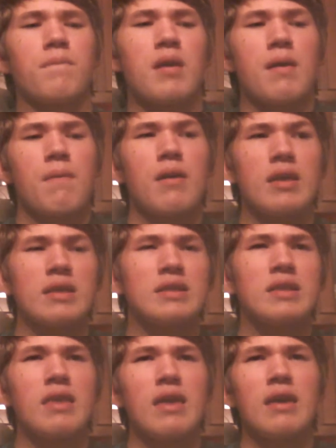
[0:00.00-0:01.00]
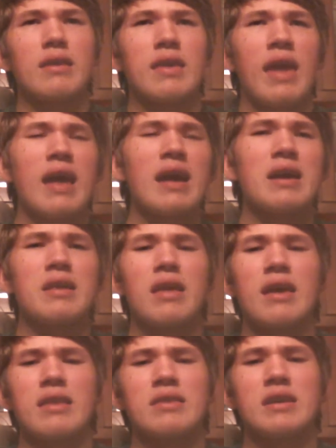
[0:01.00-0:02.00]

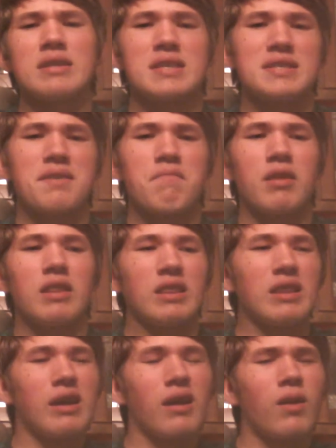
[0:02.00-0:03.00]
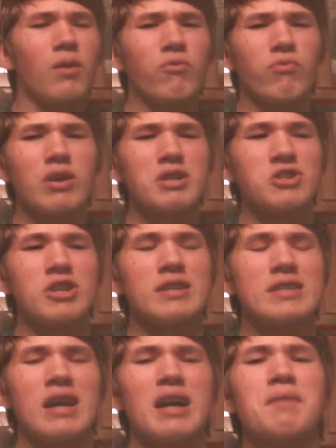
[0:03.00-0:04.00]
it does seem a little rushed
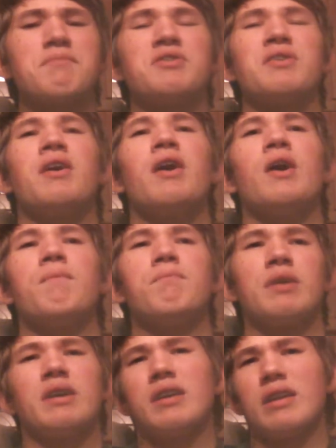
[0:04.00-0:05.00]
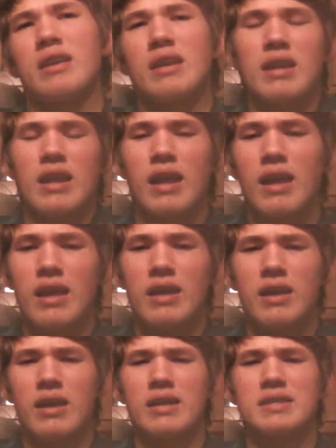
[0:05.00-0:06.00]
at times, but
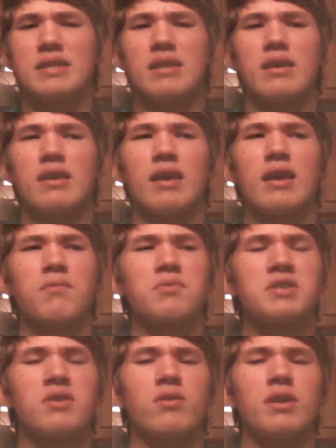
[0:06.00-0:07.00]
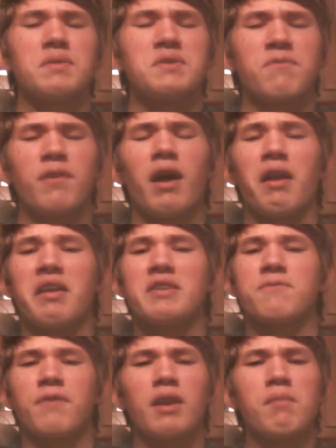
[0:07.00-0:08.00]
it's fun.
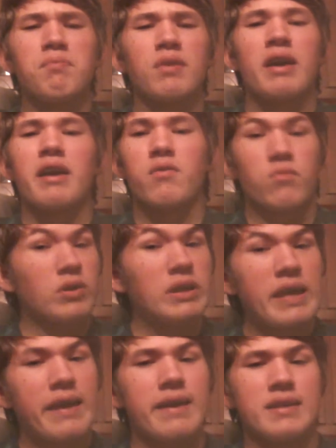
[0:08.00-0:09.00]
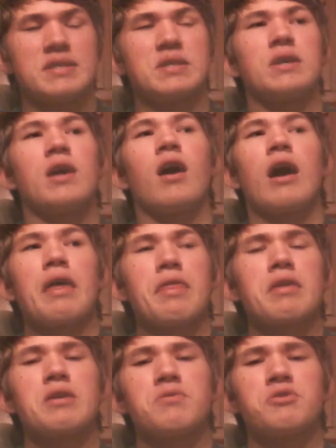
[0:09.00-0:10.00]
It's fun to play. It really is. I
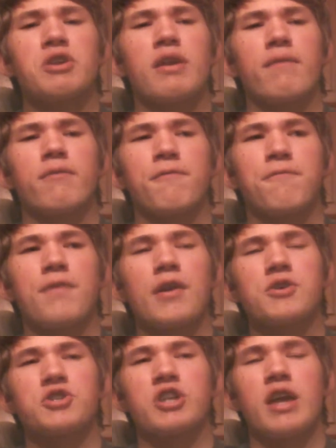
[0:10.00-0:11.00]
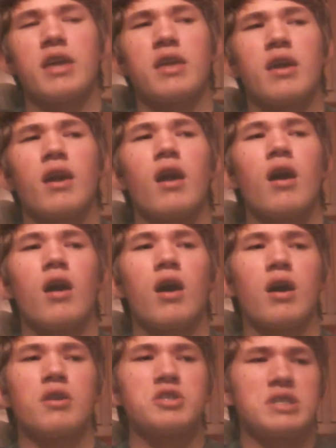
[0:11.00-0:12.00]
think you should give it a fair shake.
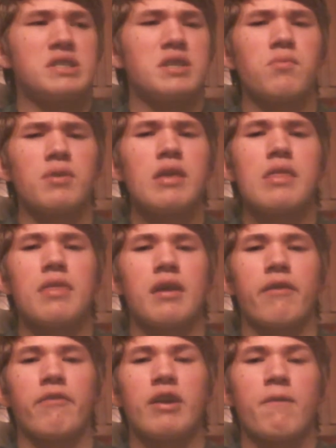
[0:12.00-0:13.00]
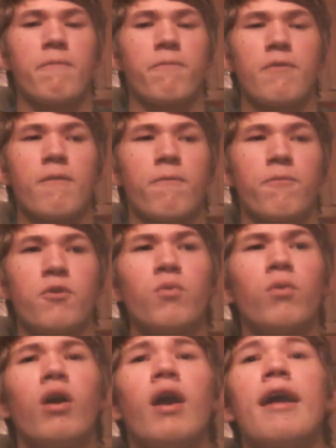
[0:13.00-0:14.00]
Just see what you think of it. If
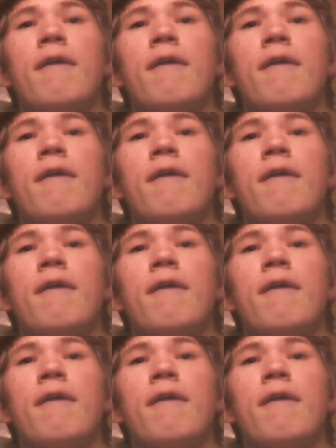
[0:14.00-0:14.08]
you're